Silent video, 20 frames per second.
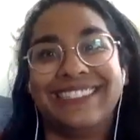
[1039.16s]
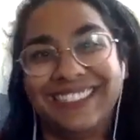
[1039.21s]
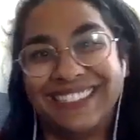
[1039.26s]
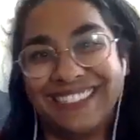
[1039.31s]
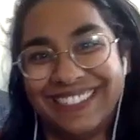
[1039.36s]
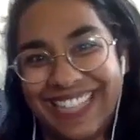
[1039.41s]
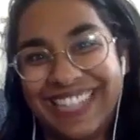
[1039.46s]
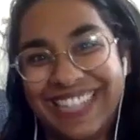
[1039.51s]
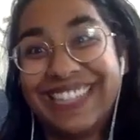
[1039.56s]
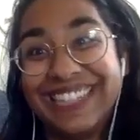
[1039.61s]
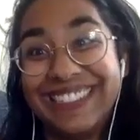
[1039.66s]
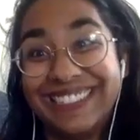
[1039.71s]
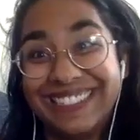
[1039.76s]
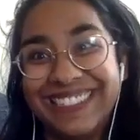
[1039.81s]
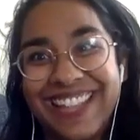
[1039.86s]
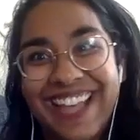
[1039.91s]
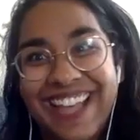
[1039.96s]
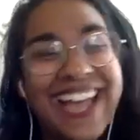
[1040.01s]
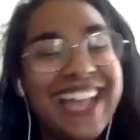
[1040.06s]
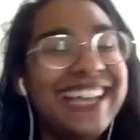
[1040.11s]
like a
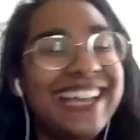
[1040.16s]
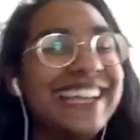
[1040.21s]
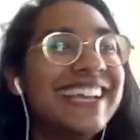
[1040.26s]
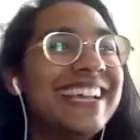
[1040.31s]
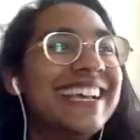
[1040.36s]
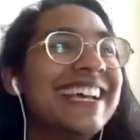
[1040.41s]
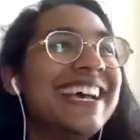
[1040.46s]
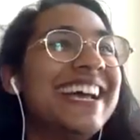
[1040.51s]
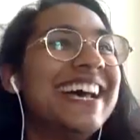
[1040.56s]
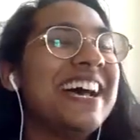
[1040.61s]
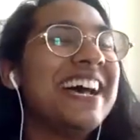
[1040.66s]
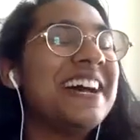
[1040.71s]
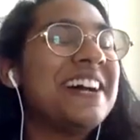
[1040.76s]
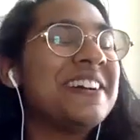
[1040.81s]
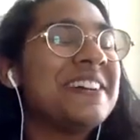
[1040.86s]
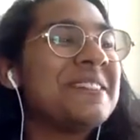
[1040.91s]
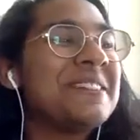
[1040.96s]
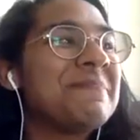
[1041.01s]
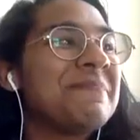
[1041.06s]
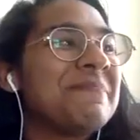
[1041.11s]
lot.
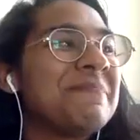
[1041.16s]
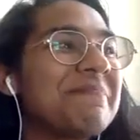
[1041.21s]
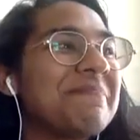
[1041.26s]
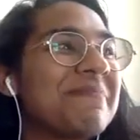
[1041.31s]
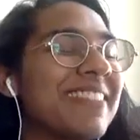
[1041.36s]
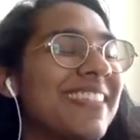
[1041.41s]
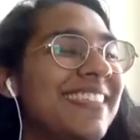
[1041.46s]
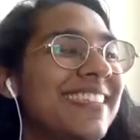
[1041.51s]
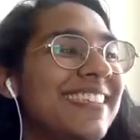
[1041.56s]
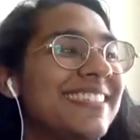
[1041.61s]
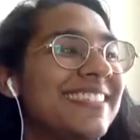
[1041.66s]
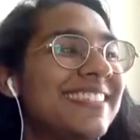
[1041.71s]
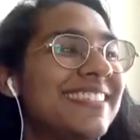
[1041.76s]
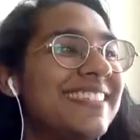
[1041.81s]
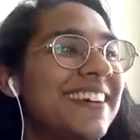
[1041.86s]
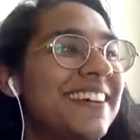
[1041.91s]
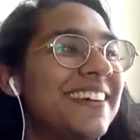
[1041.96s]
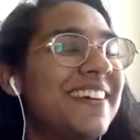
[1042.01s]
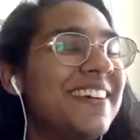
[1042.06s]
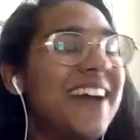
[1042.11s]

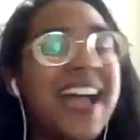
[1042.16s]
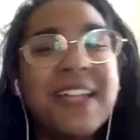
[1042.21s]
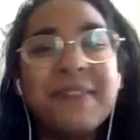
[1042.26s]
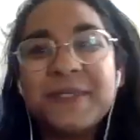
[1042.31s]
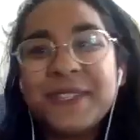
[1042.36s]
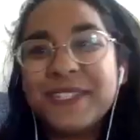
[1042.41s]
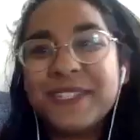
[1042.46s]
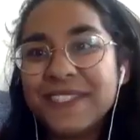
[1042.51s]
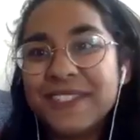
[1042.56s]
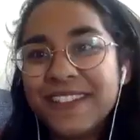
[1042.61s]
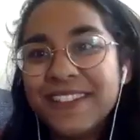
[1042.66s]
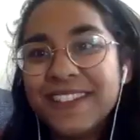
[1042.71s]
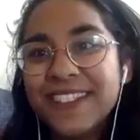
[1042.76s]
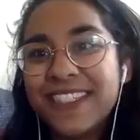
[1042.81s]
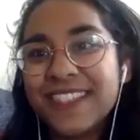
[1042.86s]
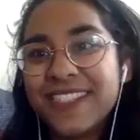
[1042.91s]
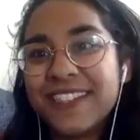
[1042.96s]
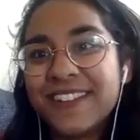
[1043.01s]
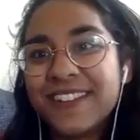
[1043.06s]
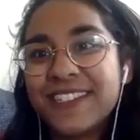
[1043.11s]
So I'm sure
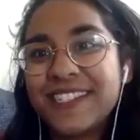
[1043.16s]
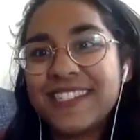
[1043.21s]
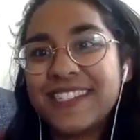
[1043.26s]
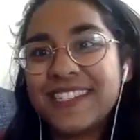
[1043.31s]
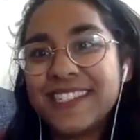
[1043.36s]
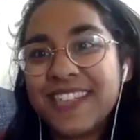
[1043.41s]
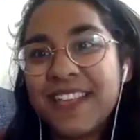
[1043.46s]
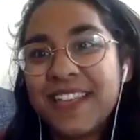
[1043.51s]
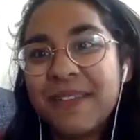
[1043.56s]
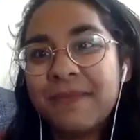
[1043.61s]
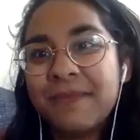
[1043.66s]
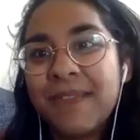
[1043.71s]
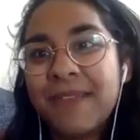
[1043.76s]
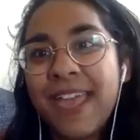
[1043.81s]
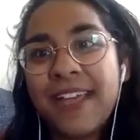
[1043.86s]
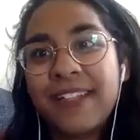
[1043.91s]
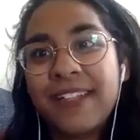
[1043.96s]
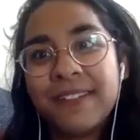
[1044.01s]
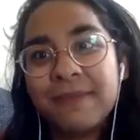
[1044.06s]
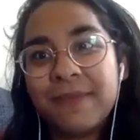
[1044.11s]
that there's some
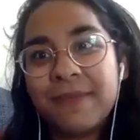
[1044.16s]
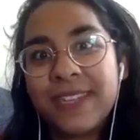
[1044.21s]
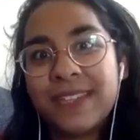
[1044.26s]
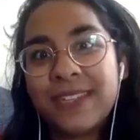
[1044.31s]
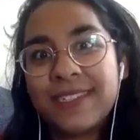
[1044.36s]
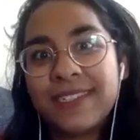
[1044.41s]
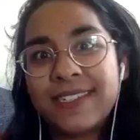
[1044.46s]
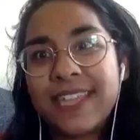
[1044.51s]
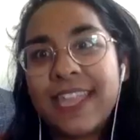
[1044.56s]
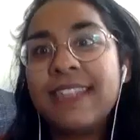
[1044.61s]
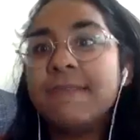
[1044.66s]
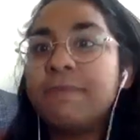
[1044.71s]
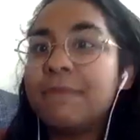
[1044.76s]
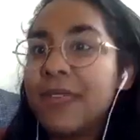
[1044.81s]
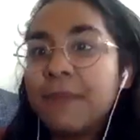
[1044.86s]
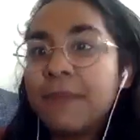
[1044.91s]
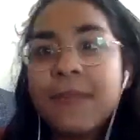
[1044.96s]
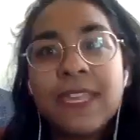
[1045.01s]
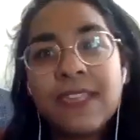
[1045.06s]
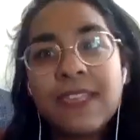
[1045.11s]
element,
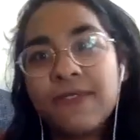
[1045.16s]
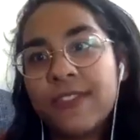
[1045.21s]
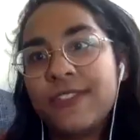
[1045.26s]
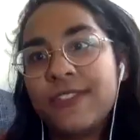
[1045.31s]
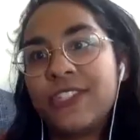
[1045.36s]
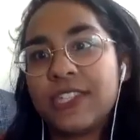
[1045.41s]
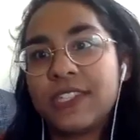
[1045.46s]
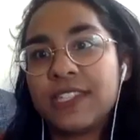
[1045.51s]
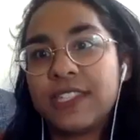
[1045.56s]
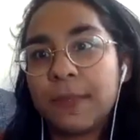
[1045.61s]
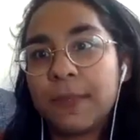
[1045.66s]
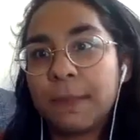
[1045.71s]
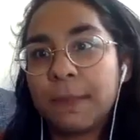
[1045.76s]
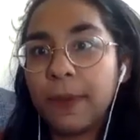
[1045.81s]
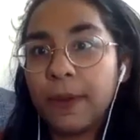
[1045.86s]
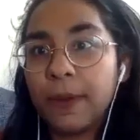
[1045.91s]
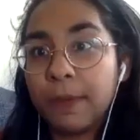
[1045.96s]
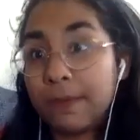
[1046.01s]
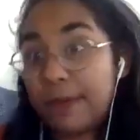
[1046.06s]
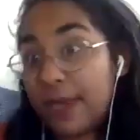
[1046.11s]
maybe even just the
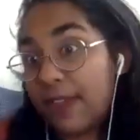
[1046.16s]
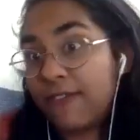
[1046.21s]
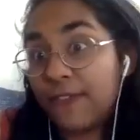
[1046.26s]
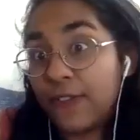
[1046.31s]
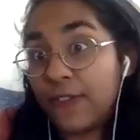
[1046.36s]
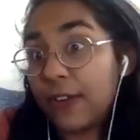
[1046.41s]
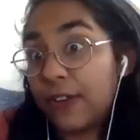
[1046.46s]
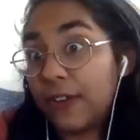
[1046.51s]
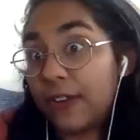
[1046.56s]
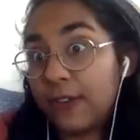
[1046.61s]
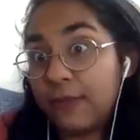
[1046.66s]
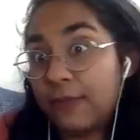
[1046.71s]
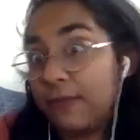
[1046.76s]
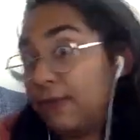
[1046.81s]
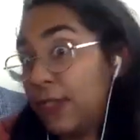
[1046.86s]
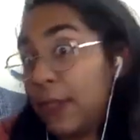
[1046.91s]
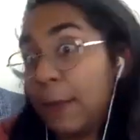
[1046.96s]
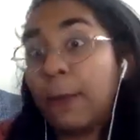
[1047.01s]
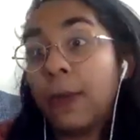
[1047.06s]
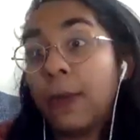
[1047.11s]

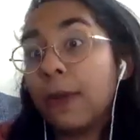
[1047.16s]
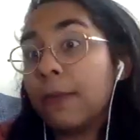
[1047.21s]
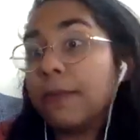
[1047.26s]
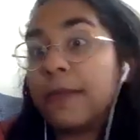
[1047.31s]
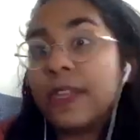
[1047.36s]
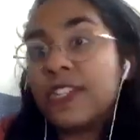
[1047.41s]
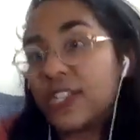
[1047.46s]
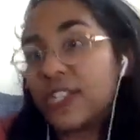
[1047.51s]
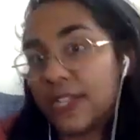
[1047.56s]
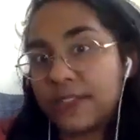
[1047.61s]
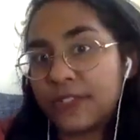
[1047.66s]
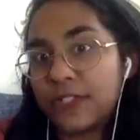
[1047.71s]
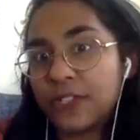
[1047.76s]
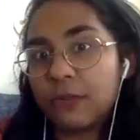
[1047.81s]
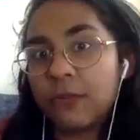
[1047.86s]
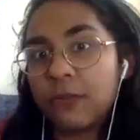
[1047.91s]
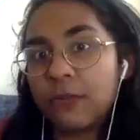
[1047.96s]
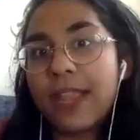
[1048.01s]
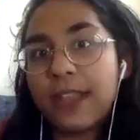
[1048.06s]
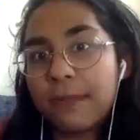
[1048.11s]
permission
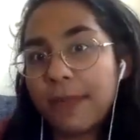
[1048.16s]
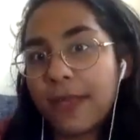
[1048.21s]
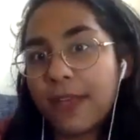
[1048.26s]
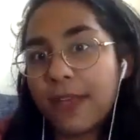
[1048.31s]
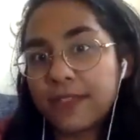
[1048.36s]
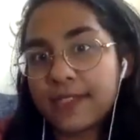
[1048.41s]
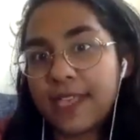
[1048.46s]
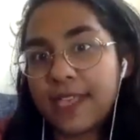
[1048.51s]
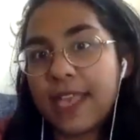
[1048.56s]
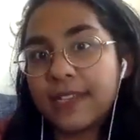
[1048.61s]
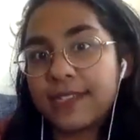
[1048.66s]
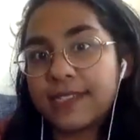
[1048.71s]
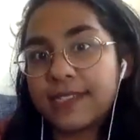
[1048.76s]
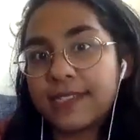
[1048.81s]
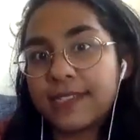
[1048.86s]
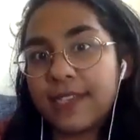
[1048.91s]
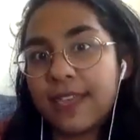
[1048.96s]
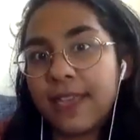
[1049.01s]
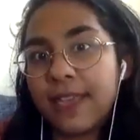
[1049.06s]
to write about sex.